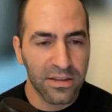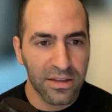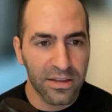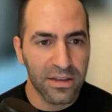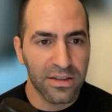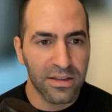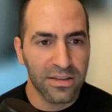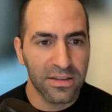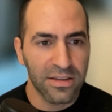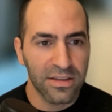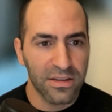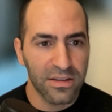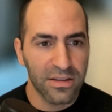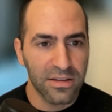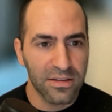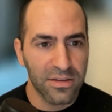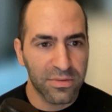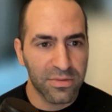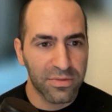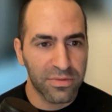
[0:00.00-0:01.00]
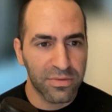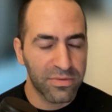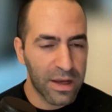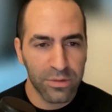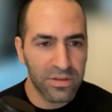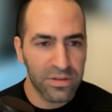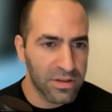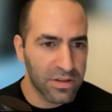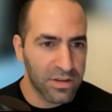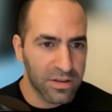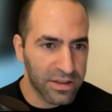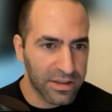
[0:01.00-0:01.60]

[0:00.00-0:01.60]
the founder,